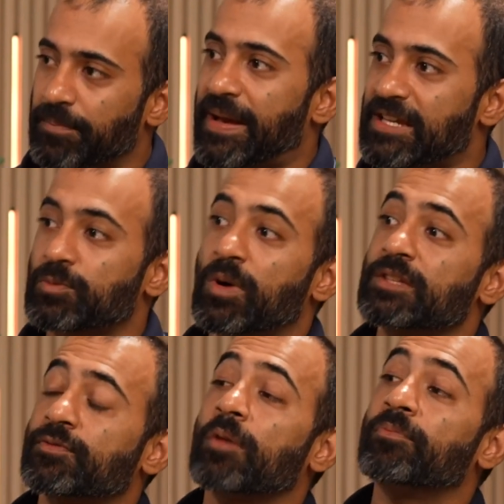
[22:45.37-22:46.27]
the best
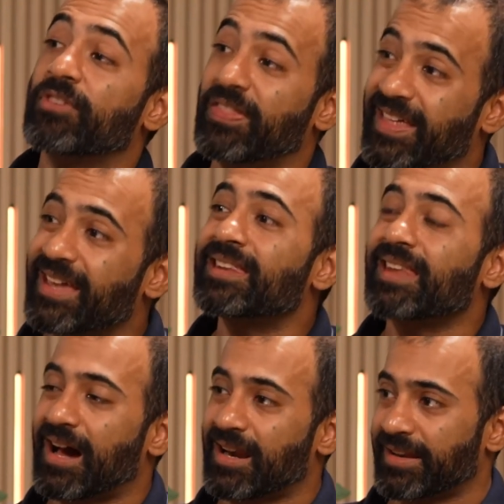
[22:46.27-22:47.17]
ones from
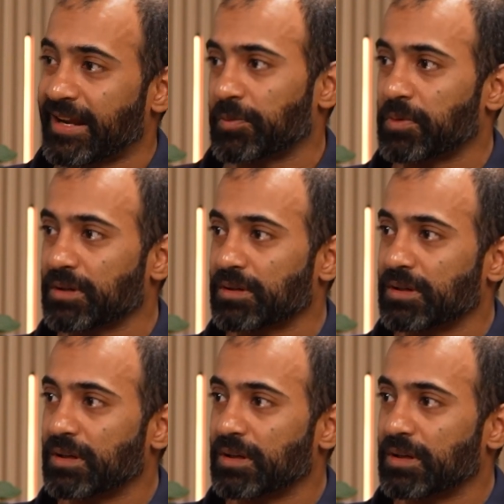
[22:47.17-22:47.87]
within our network.